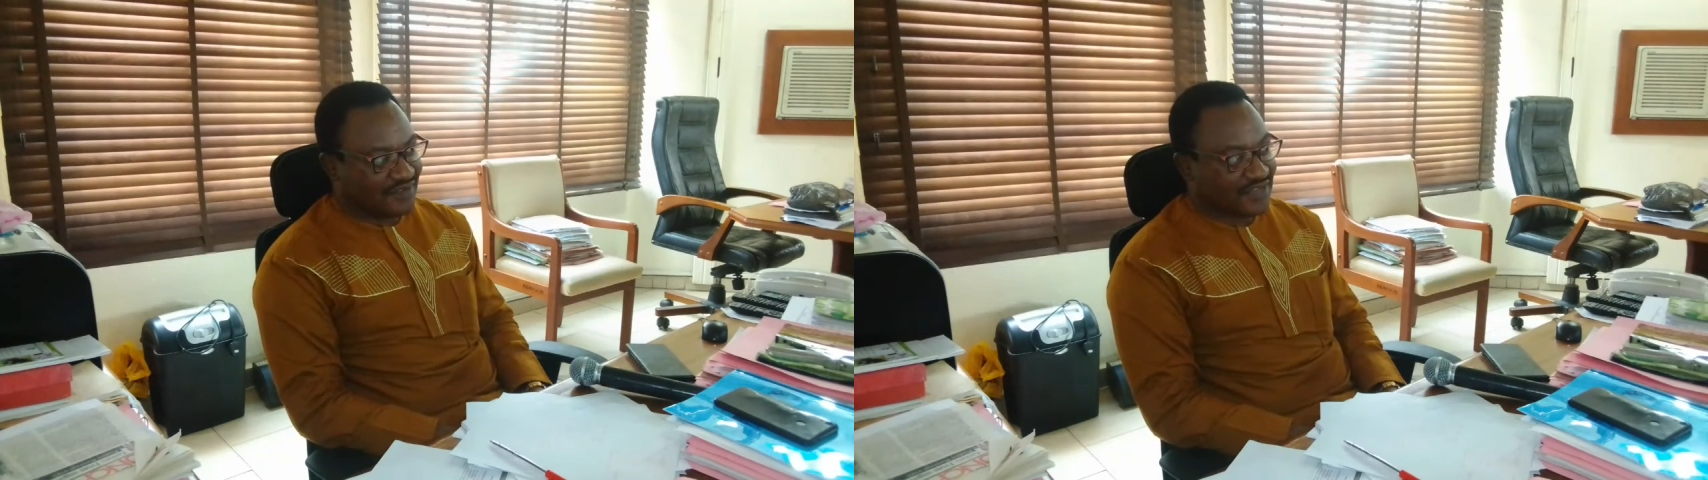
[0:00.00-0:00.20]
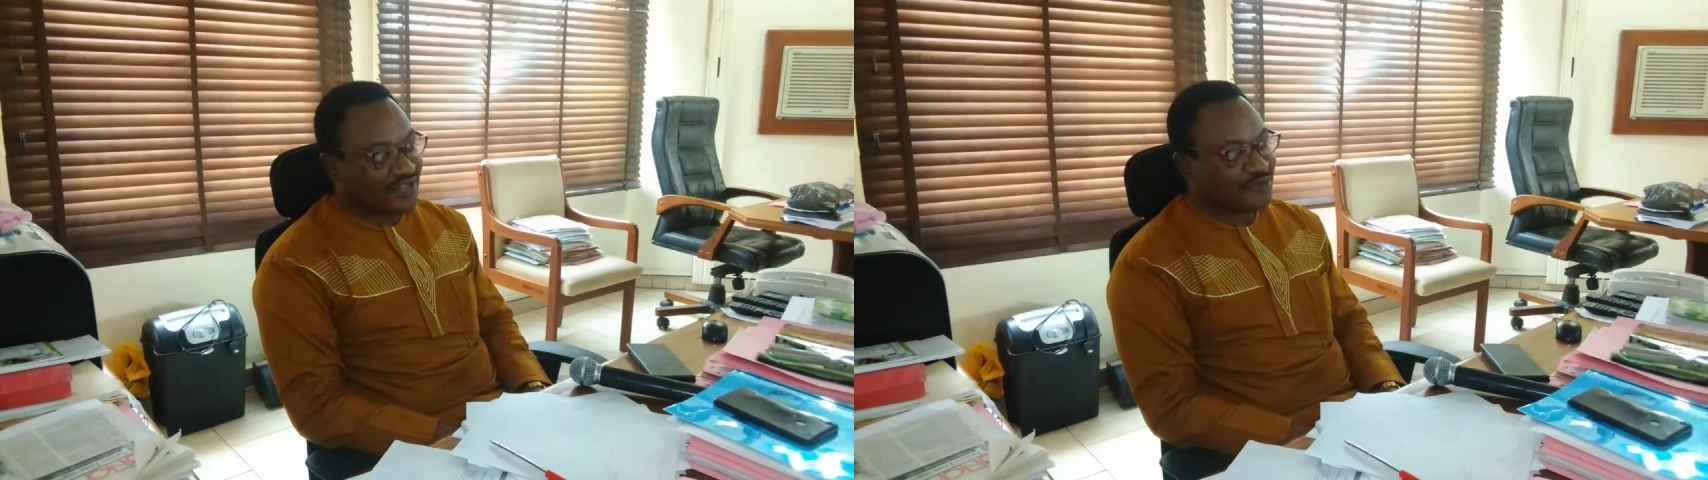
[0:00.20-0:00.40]

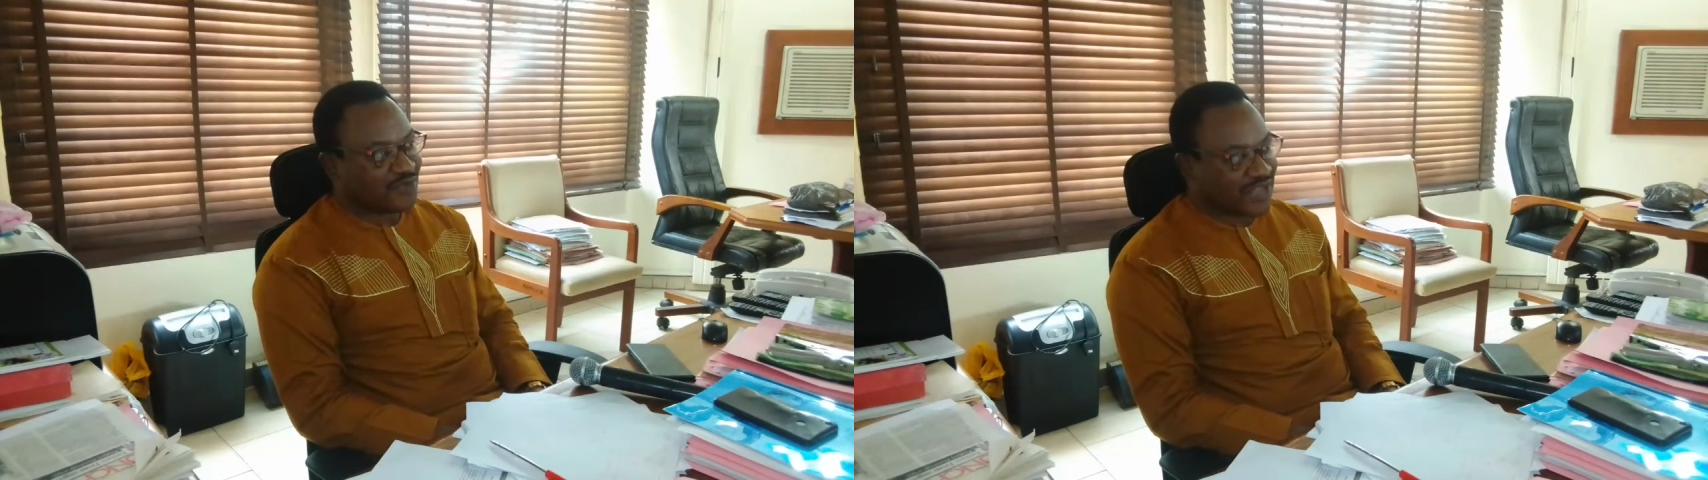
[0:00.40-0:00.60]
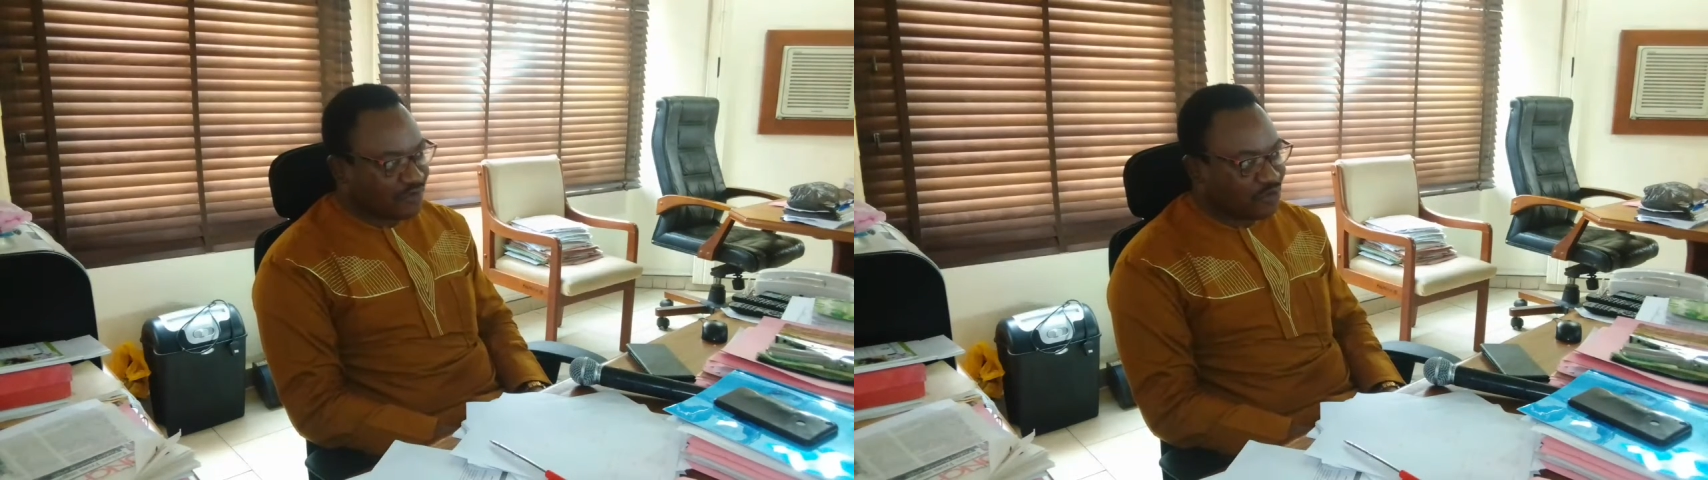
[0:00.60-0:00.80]
then you
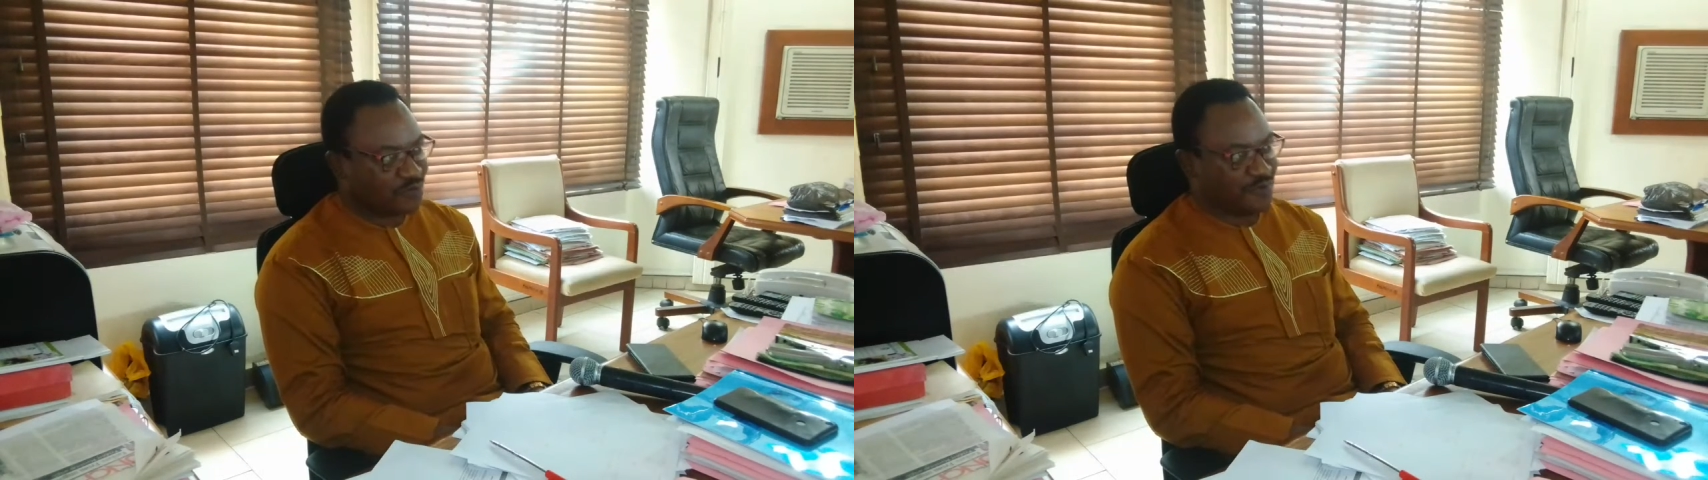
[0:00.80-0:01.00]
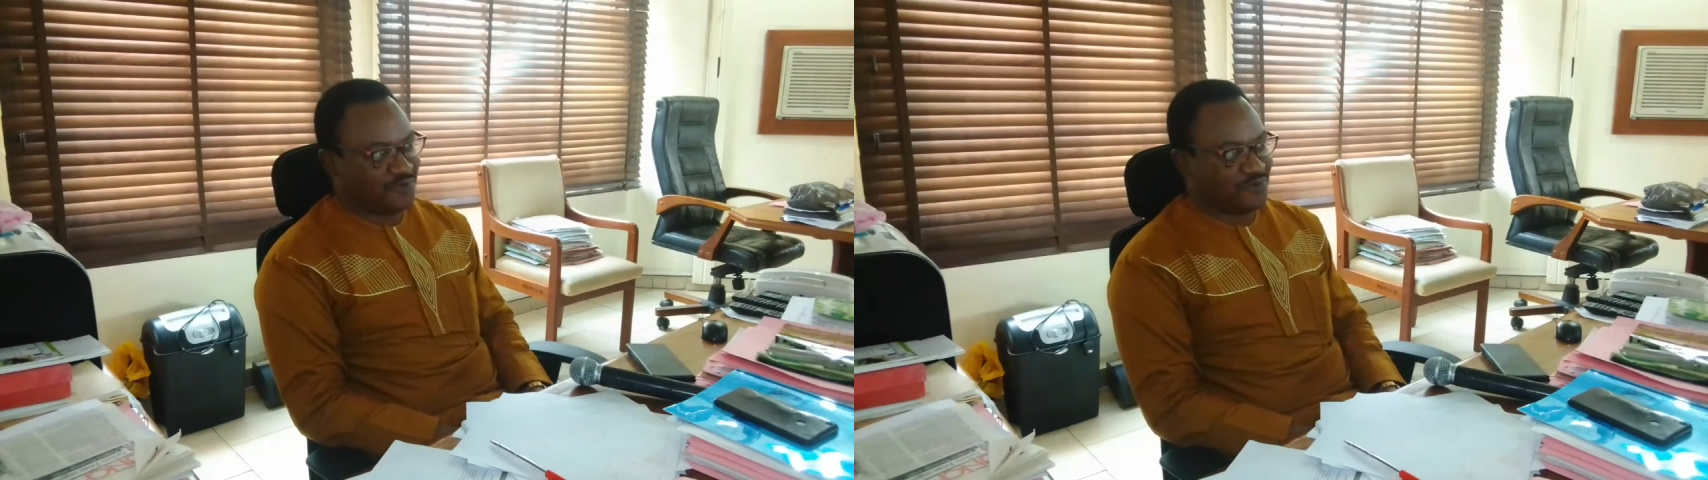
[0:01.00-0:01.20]
must have
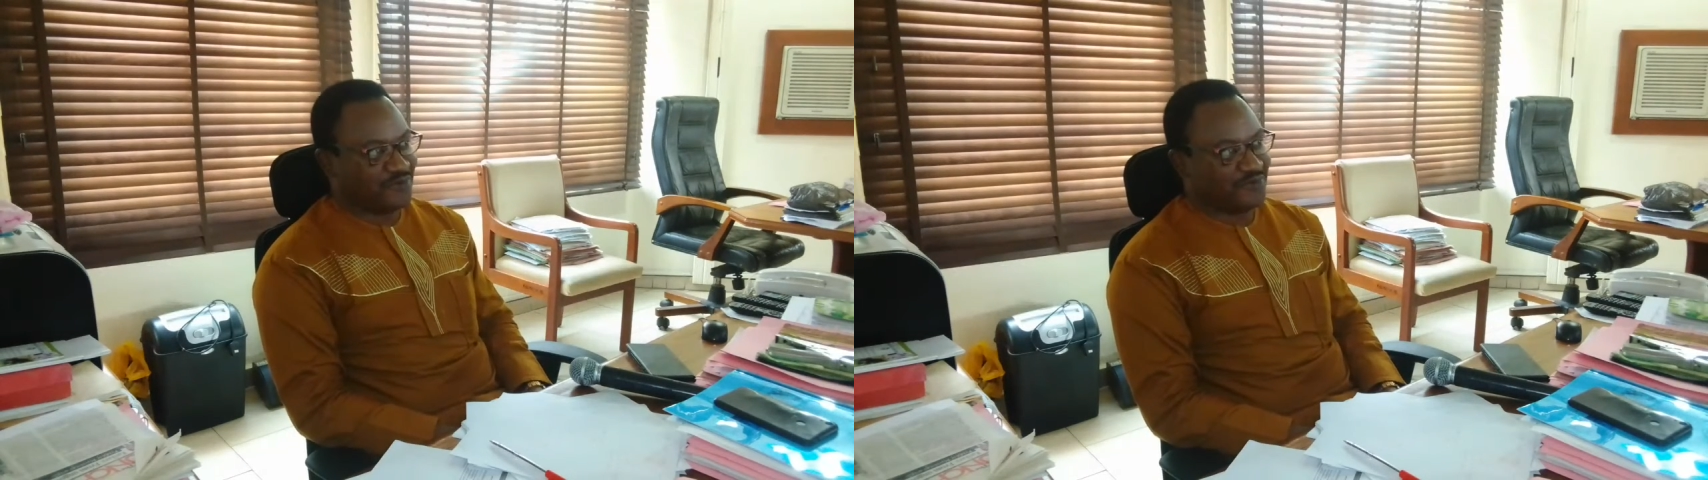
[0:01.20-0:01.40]
good people.